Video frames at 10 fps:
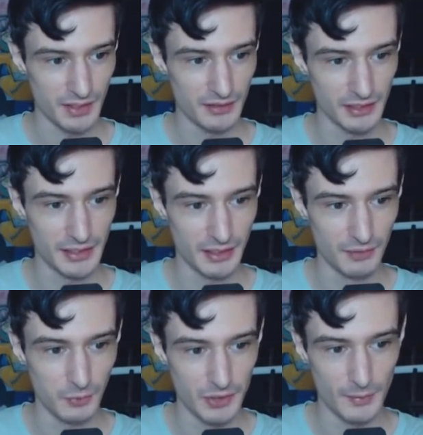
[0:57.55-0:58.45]
the leader of
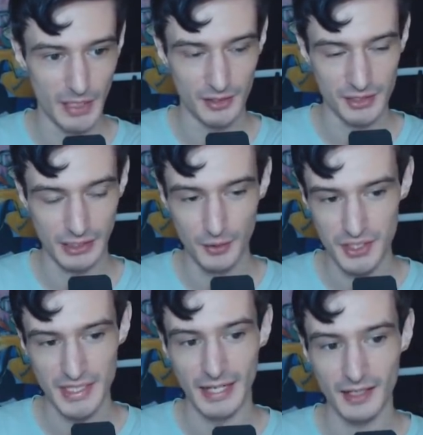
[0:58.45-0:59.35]
one of America's
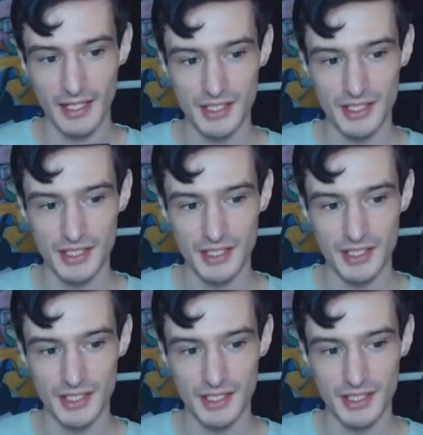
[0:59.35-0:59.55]
closest allies.